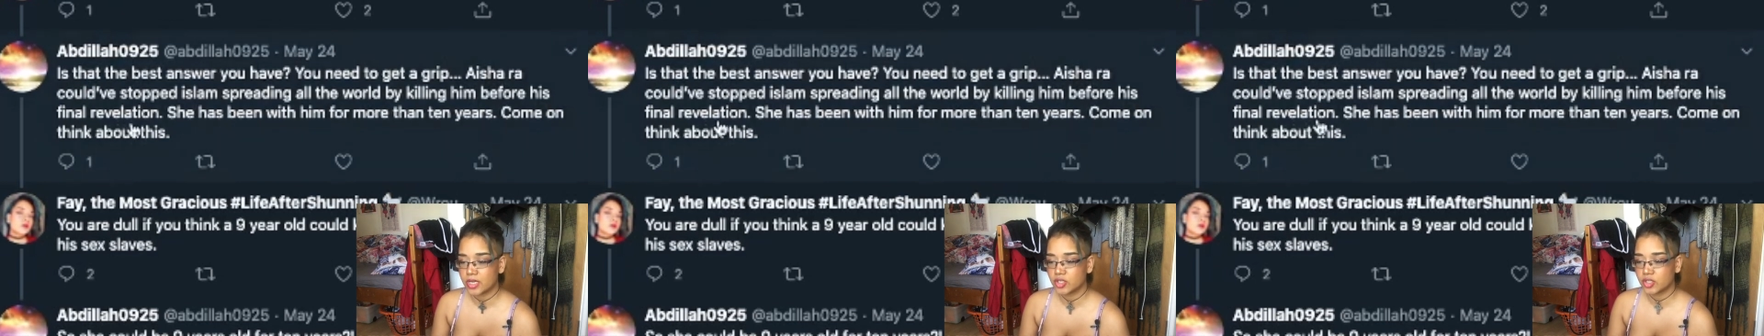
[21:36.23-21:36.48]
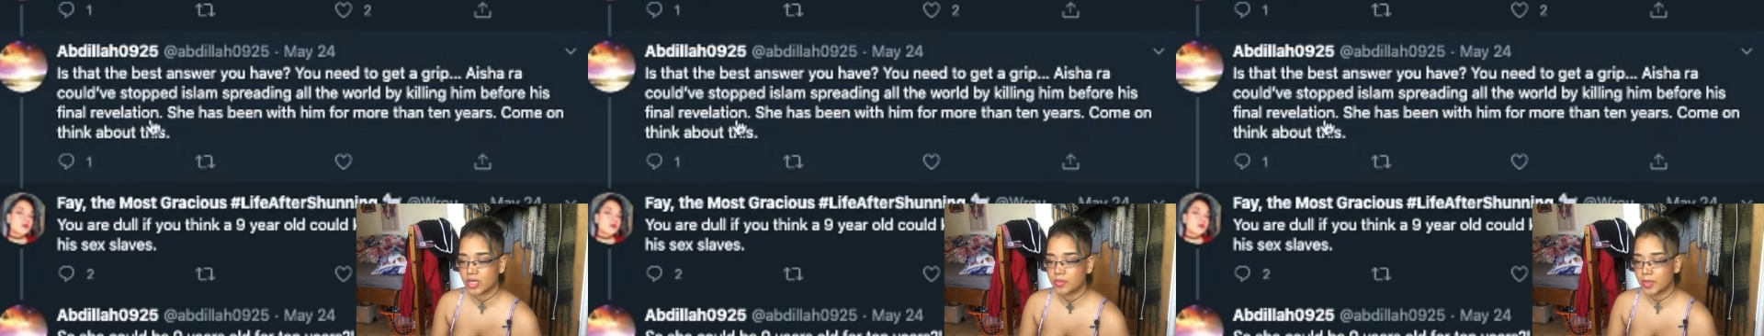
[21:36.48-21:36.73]

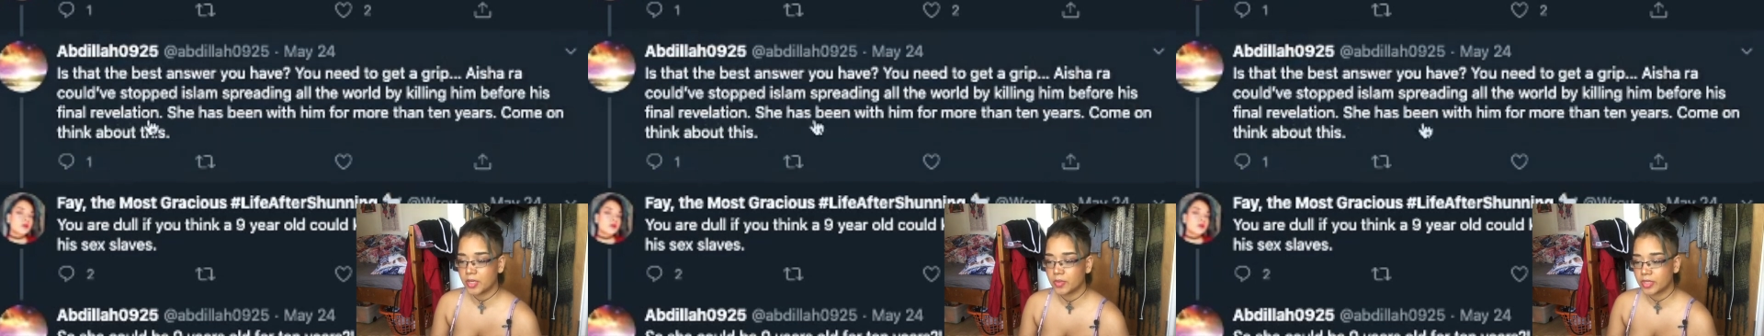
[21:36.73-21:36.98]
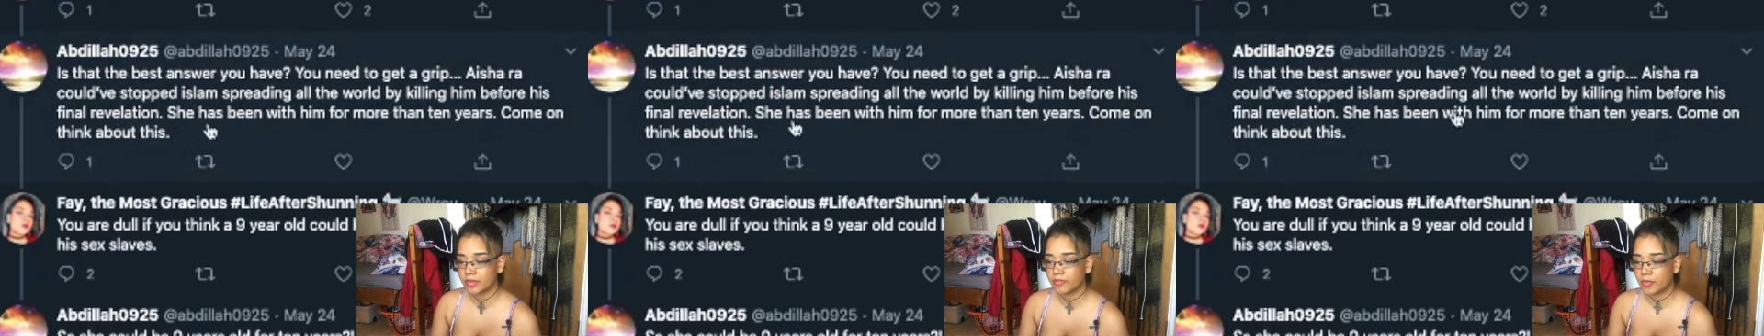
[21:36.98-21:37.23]
She had been
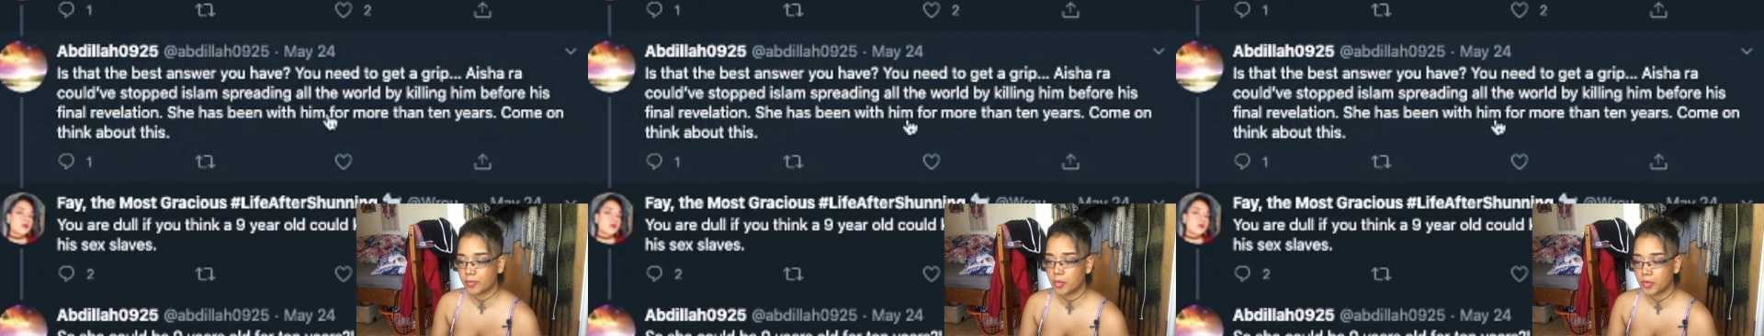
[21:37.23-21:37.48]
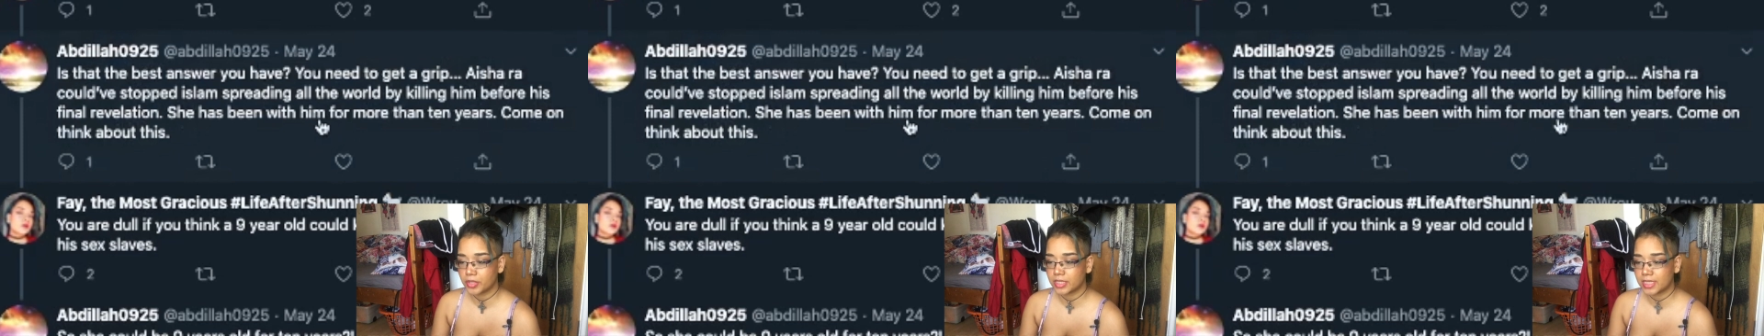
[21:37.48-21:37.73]
with him for
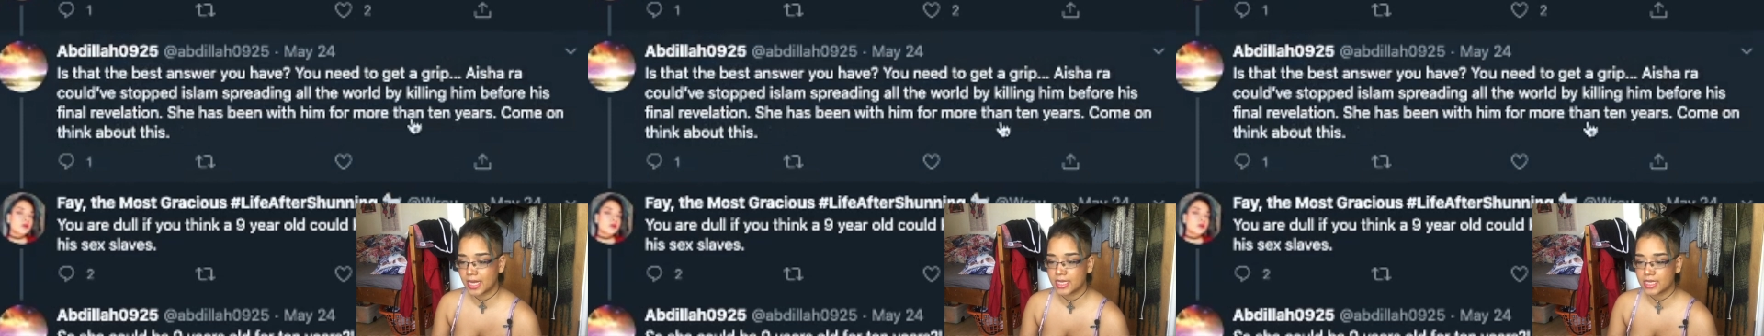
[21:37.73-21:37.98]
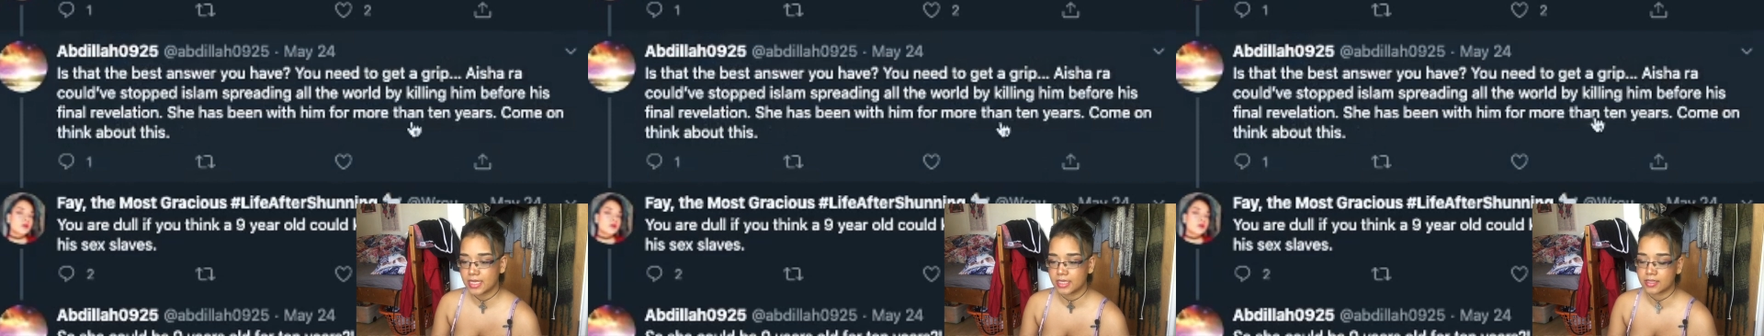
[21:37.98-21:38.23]
more than 10
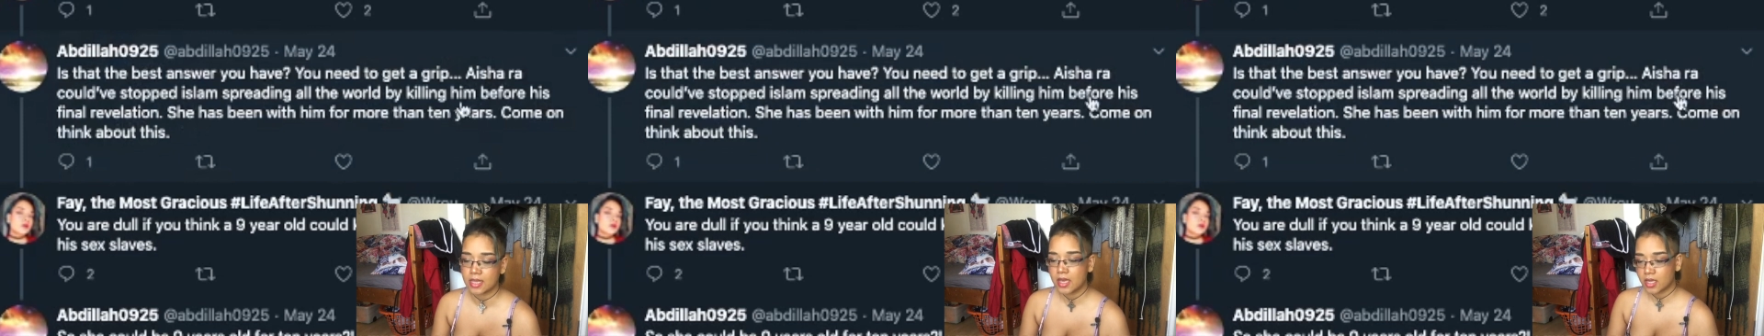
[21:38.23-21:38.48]
years.